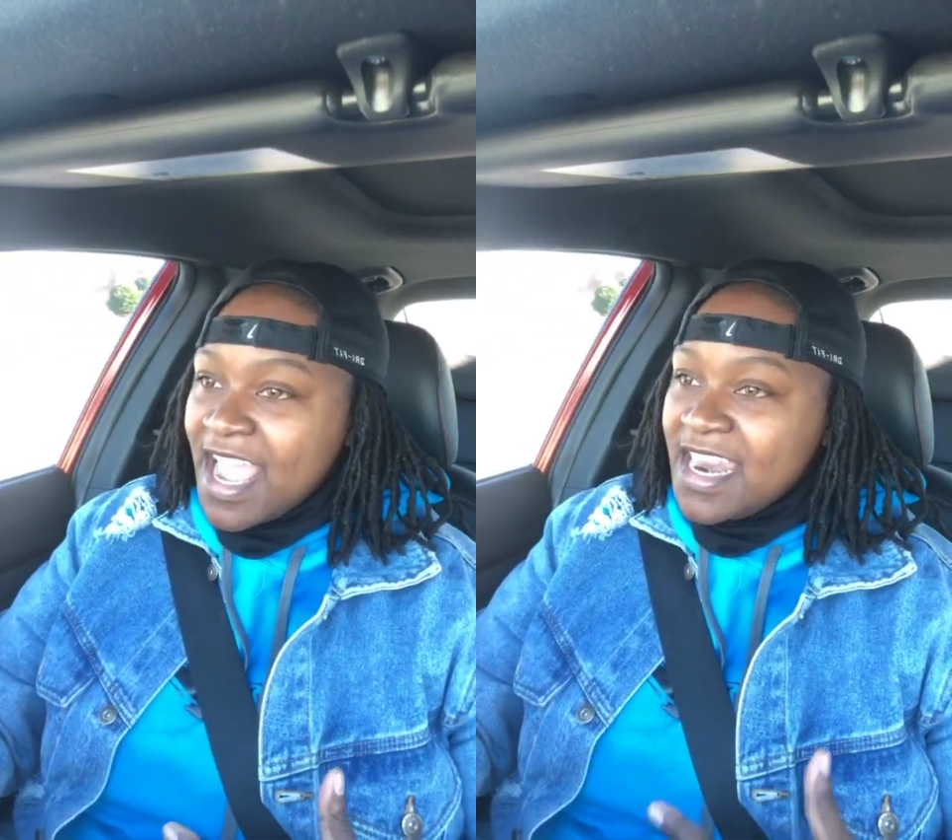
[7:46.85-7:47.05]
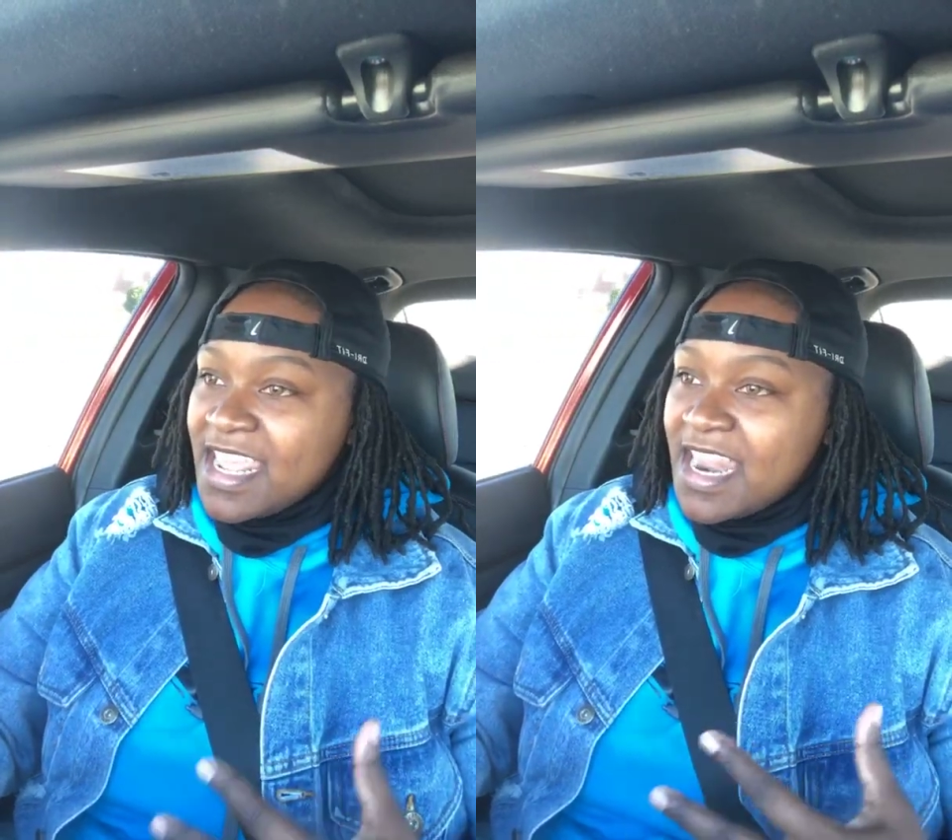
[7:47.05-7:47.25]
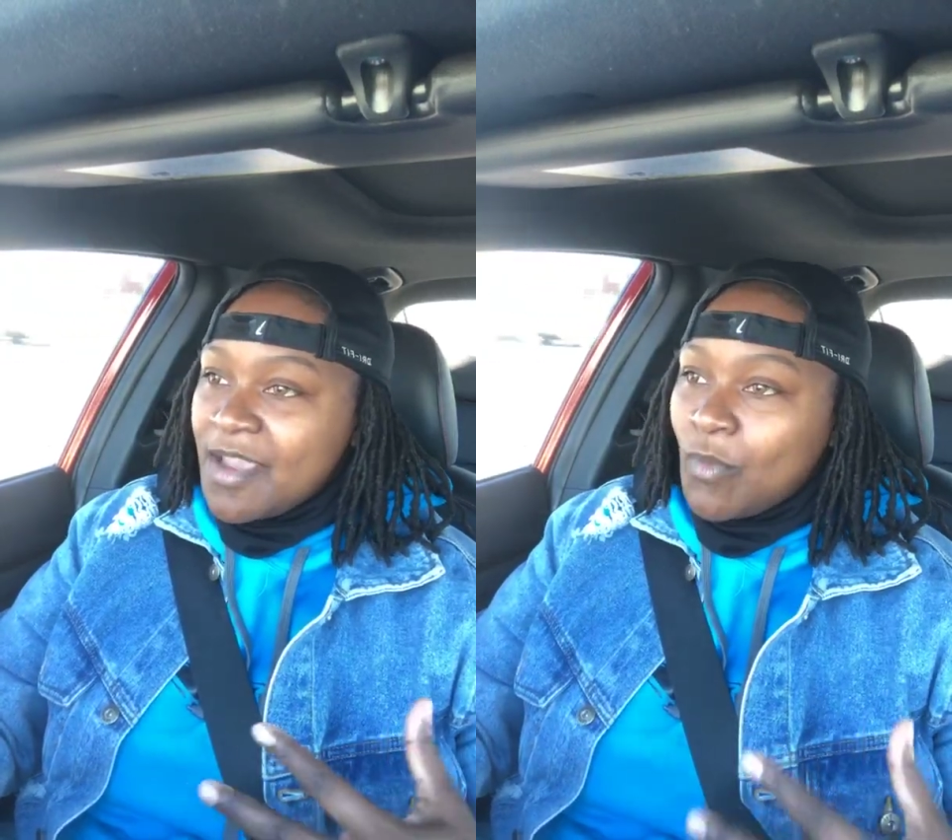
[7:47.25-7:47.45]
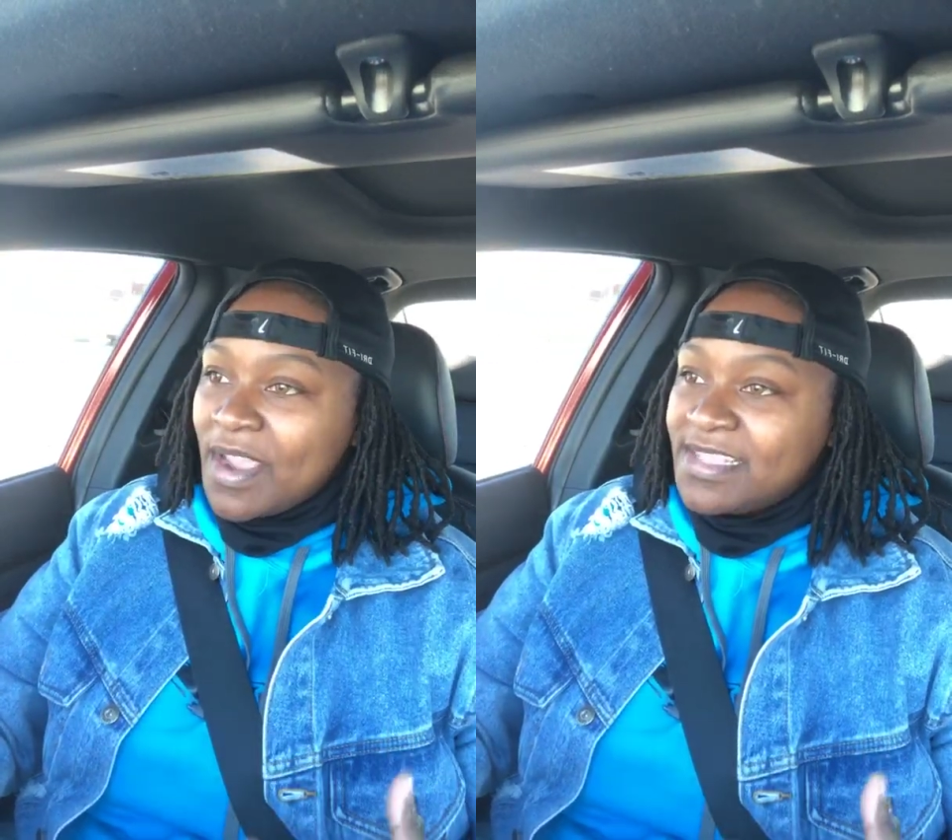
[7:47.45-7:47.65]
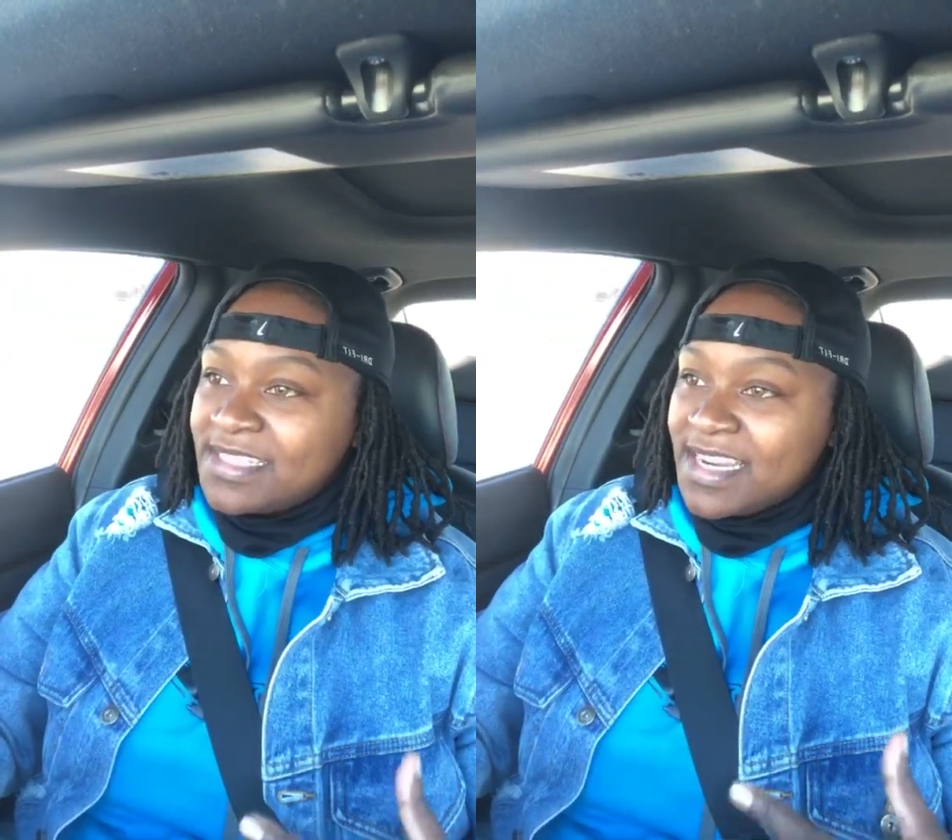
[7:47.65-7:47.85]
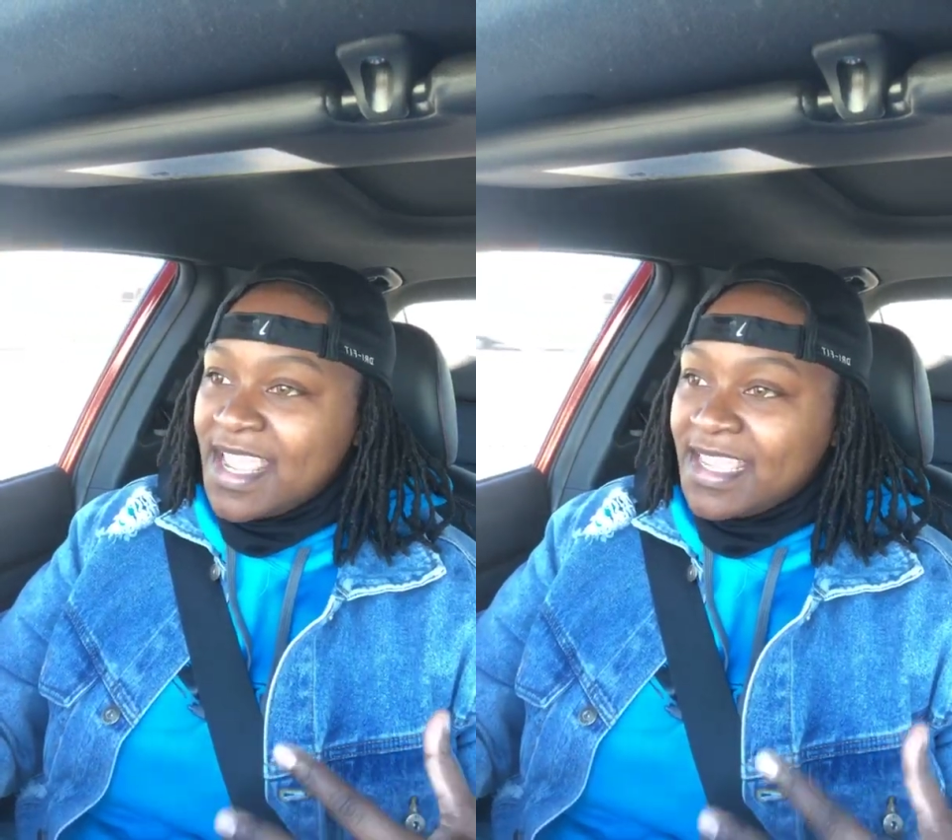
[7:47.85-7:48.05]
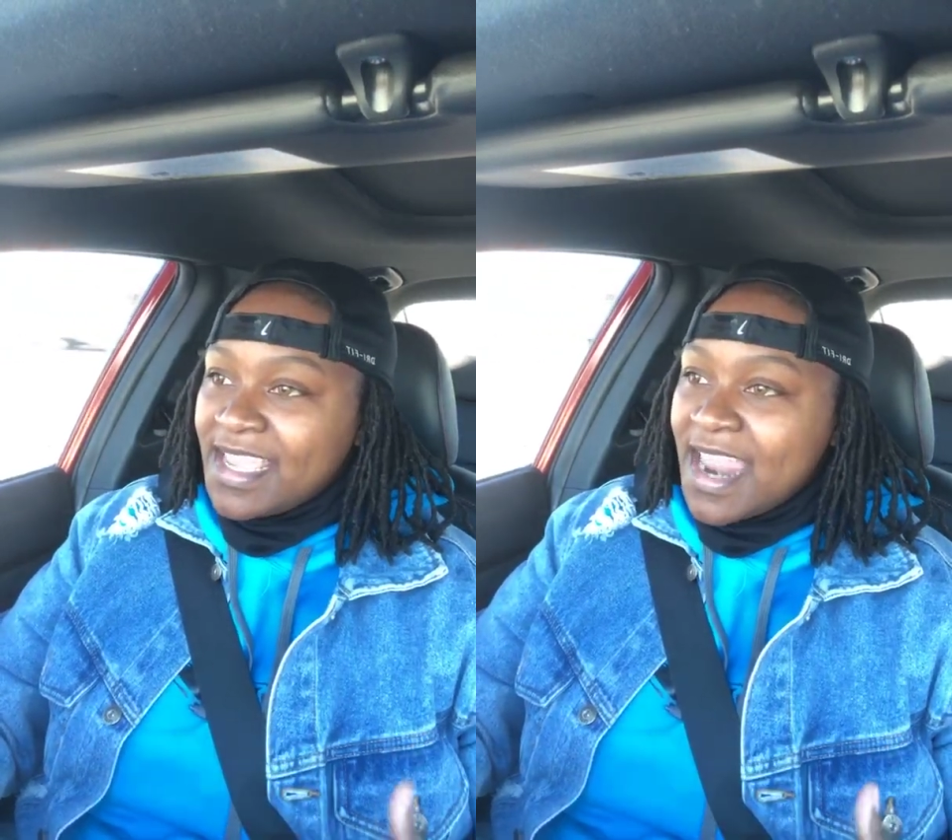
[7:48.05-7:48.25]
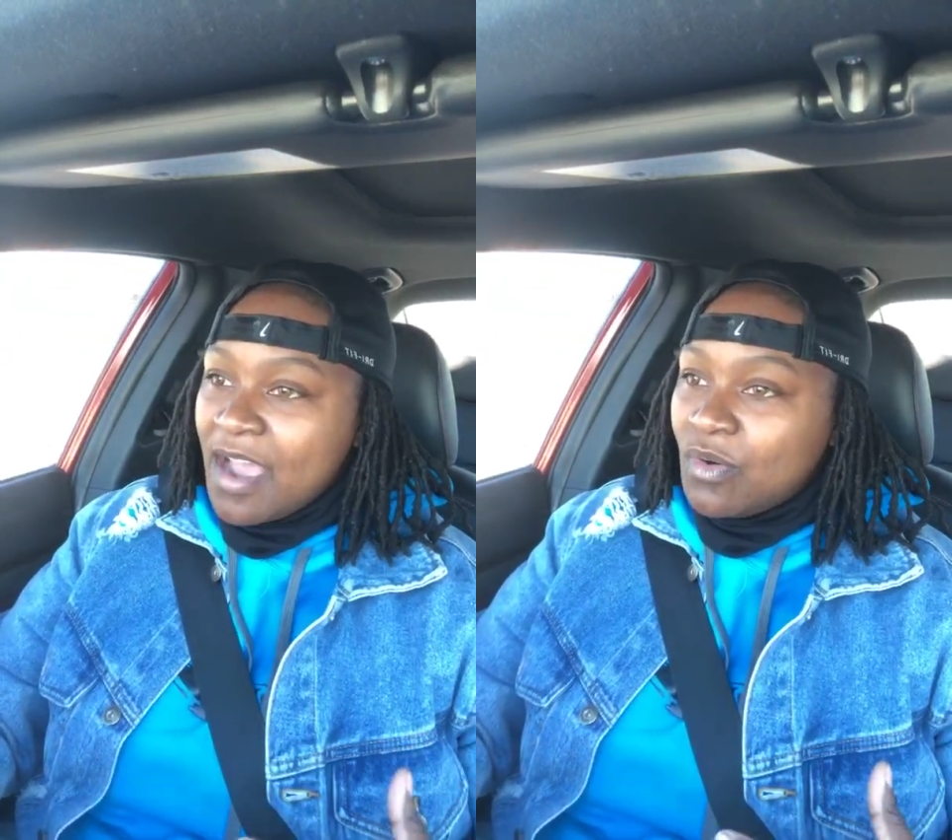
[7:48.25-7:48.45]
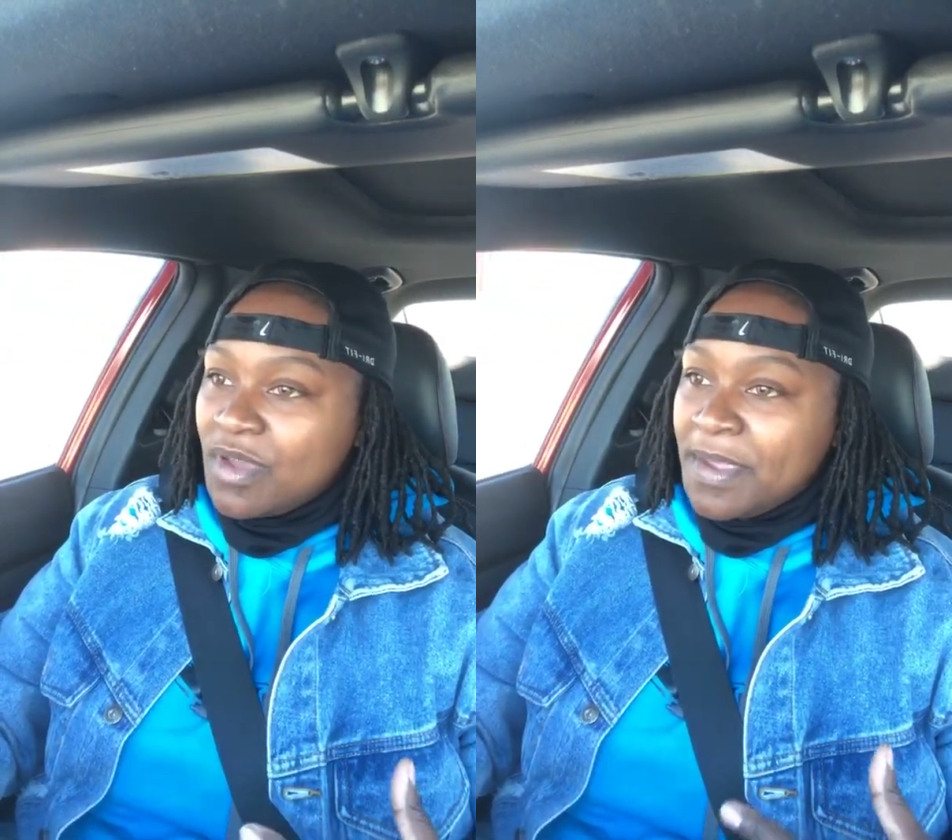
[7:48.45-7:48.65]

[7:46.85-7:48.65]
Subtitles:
and then they wait till they get out